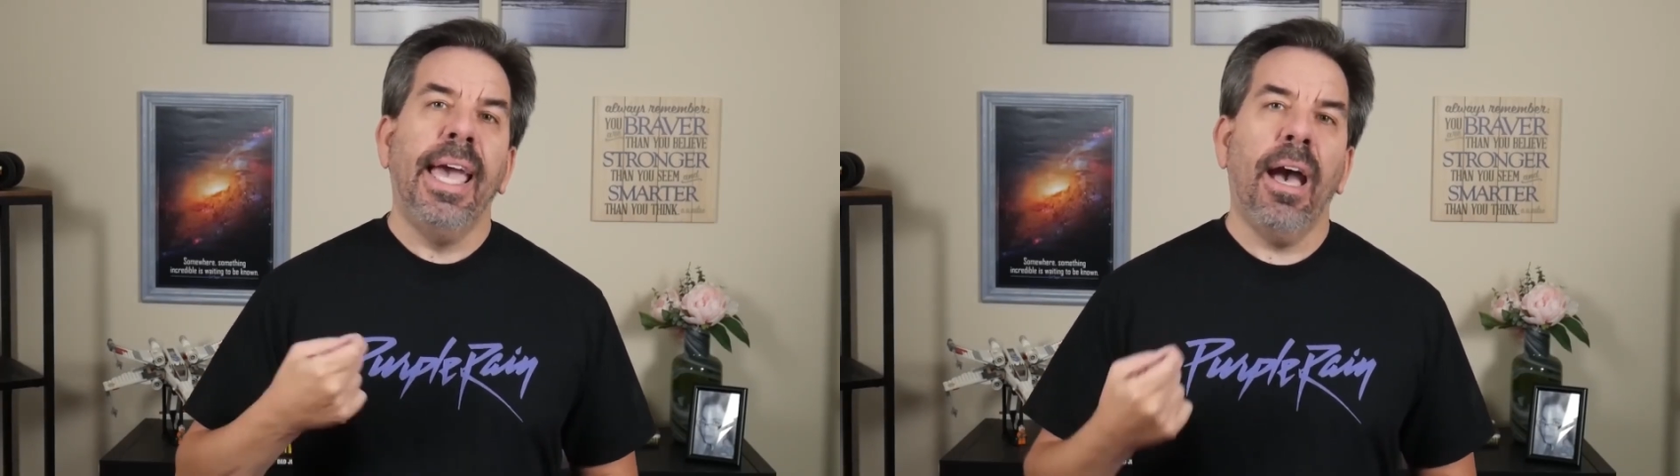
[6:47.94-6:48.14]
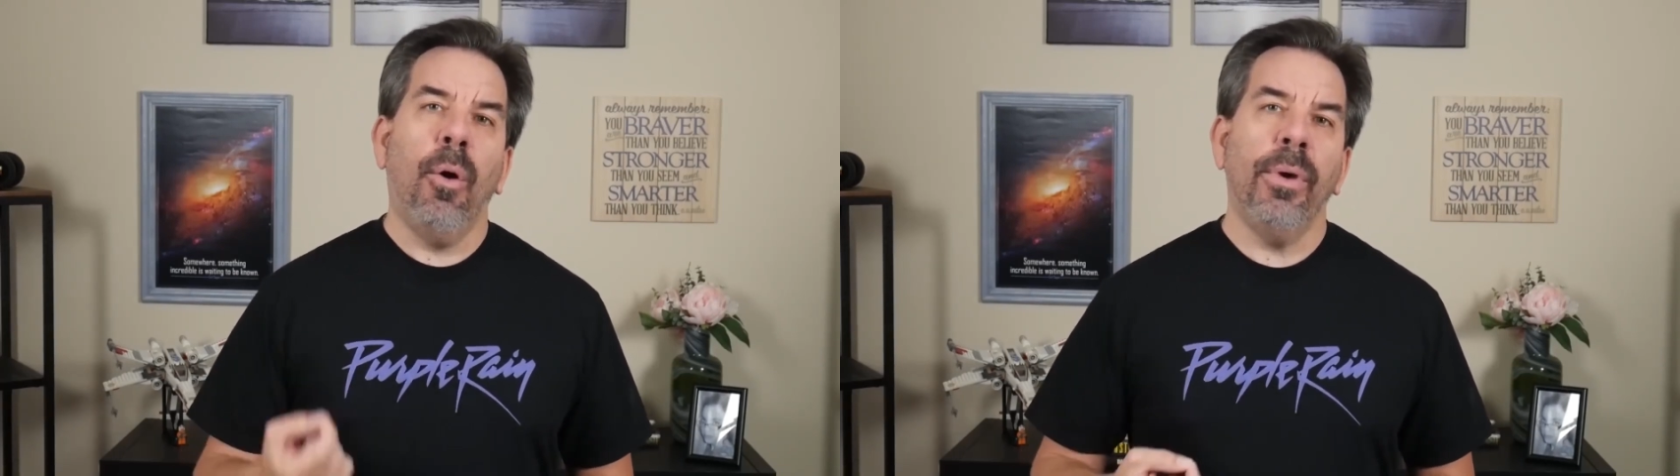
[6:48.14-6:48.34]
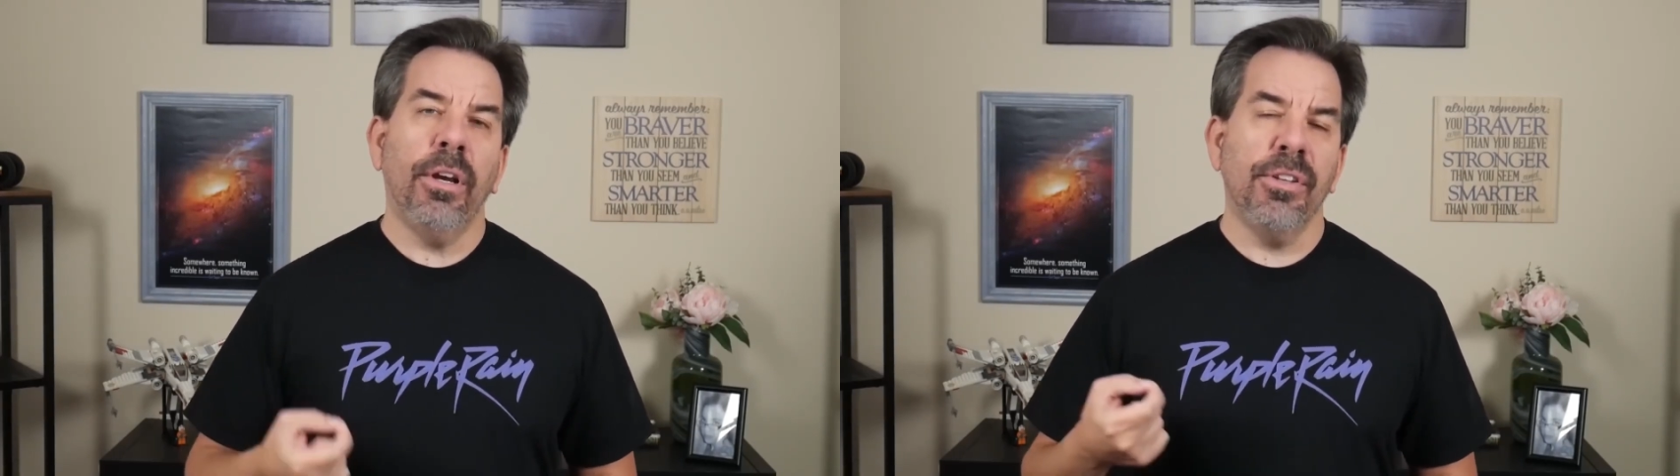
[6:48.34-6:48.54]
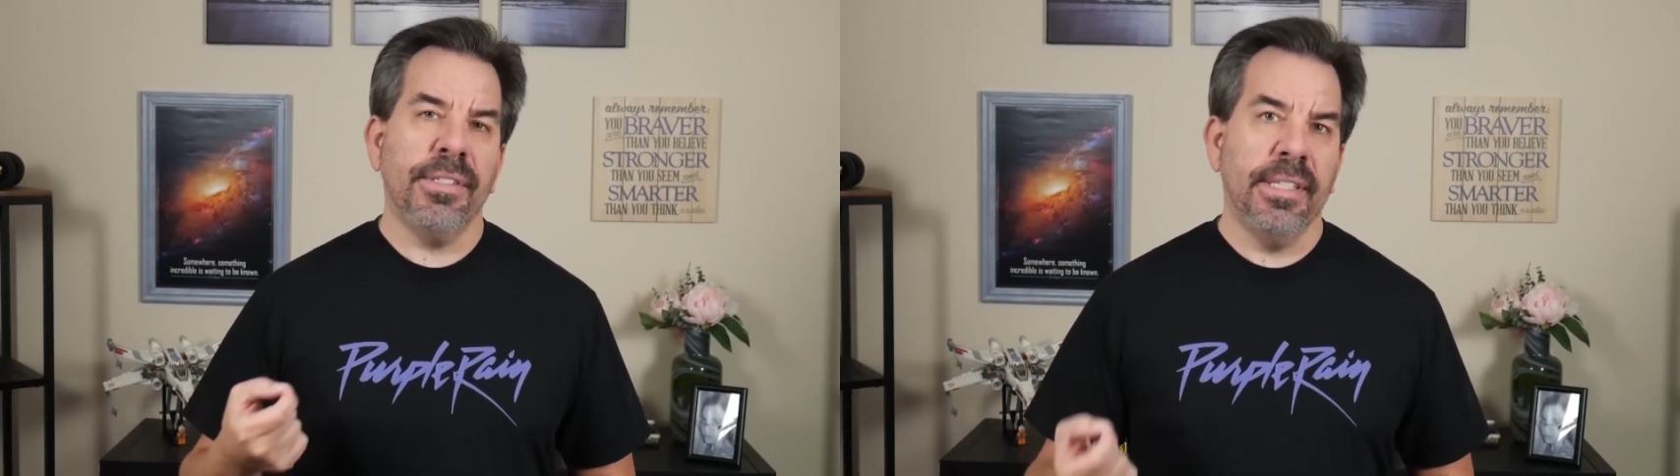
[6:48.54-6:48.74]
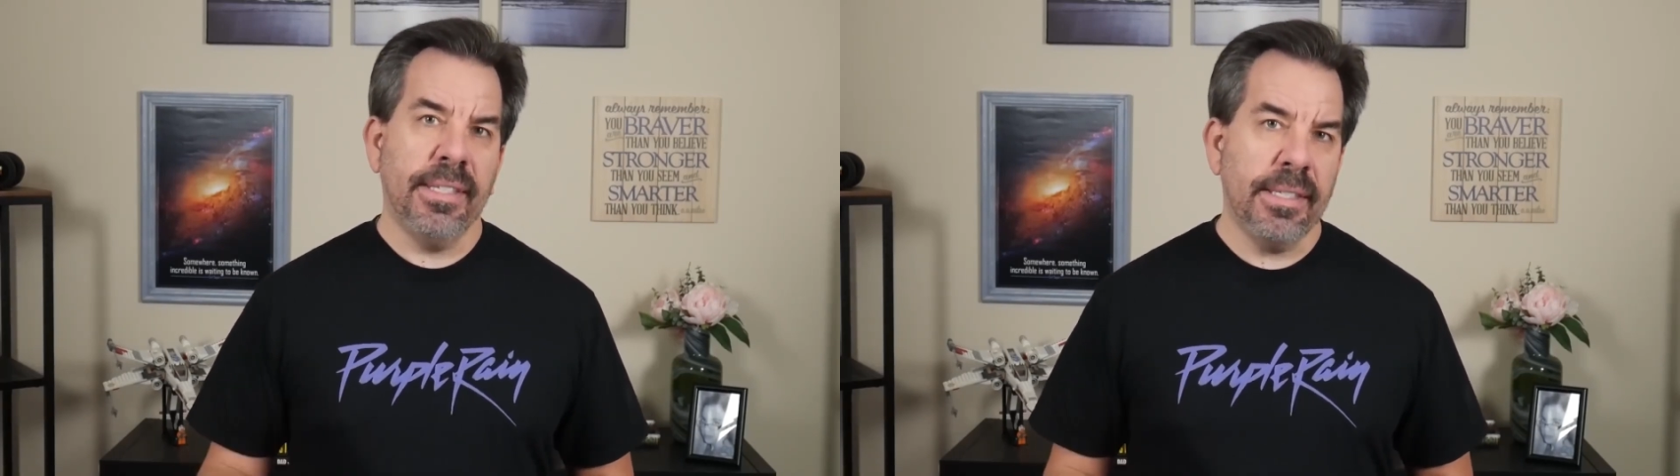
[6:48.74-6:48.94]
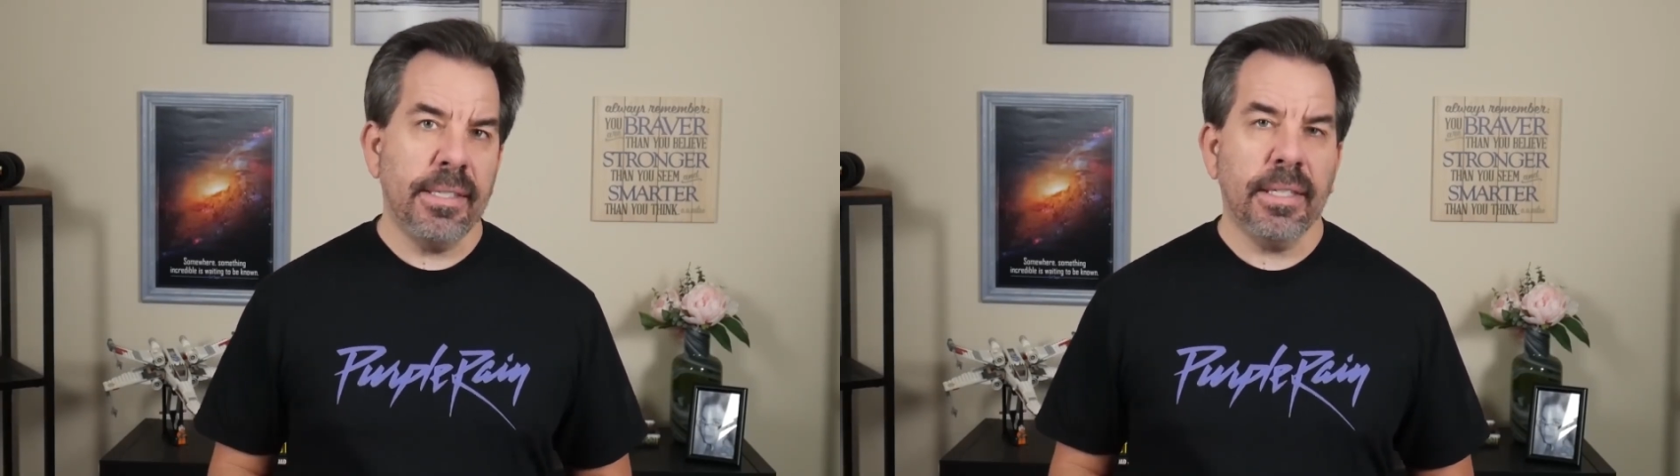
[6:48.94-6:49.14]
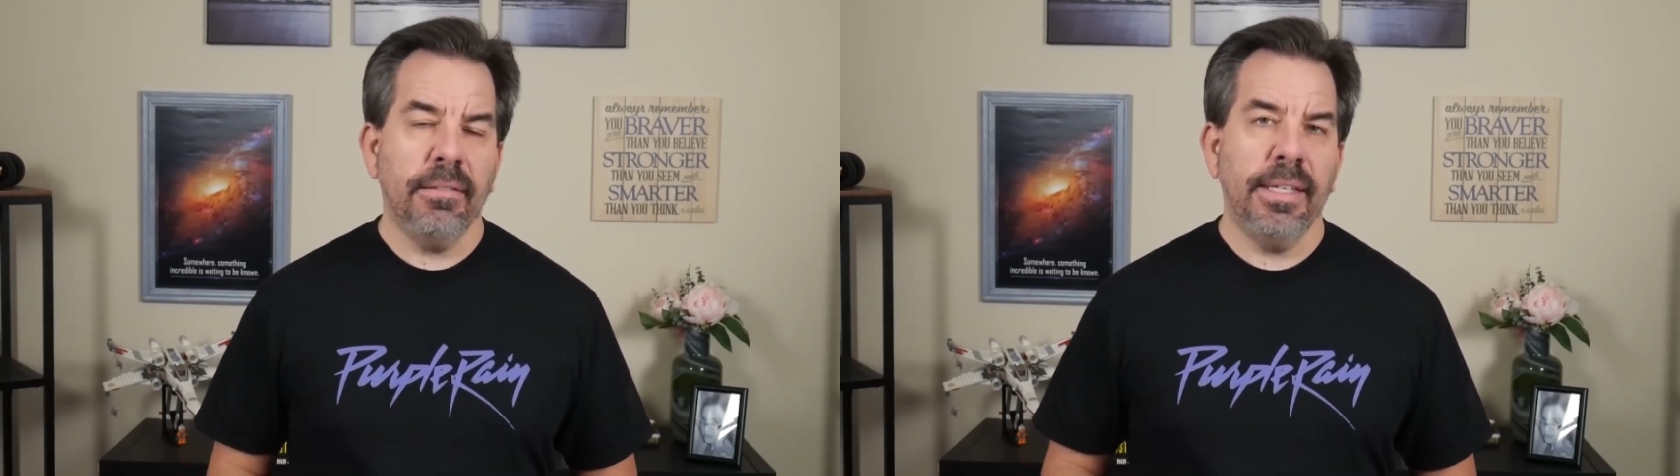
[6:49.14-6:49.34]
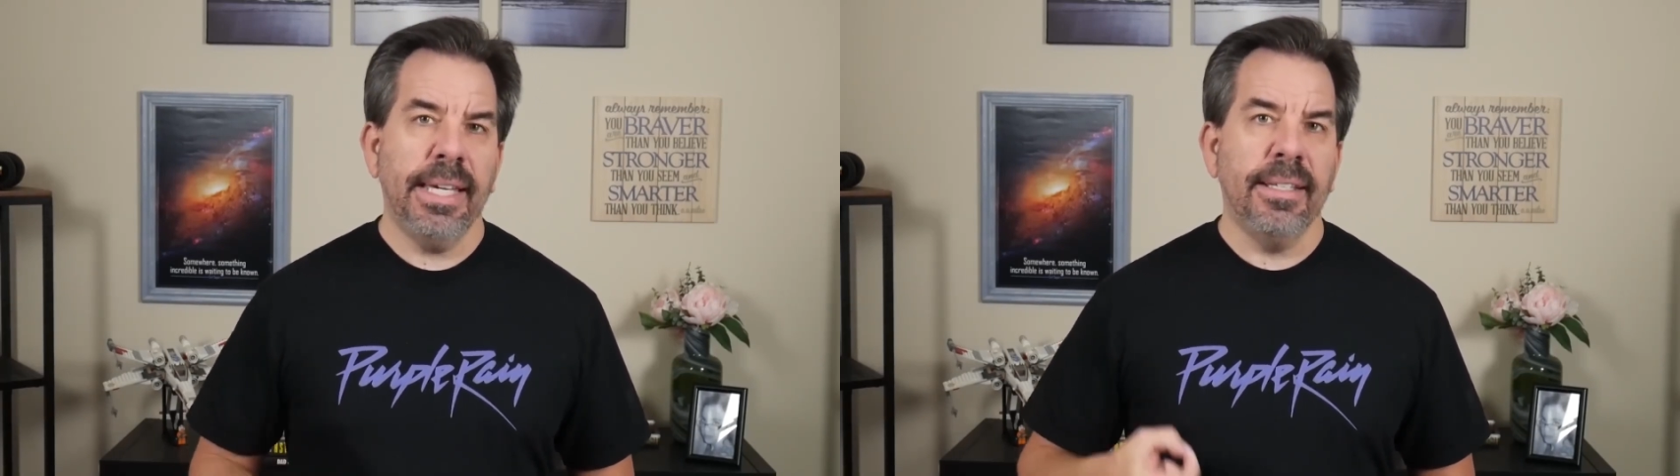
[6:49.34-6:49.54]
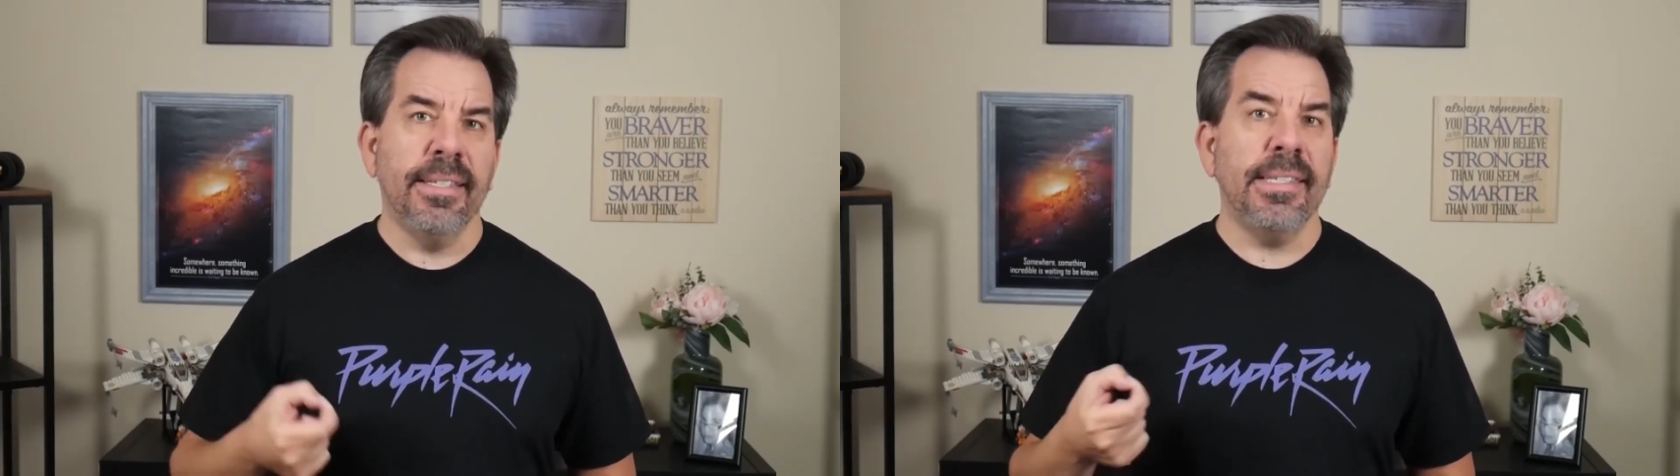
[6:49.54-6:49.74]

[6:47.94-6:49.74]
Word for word: how we are statistically in a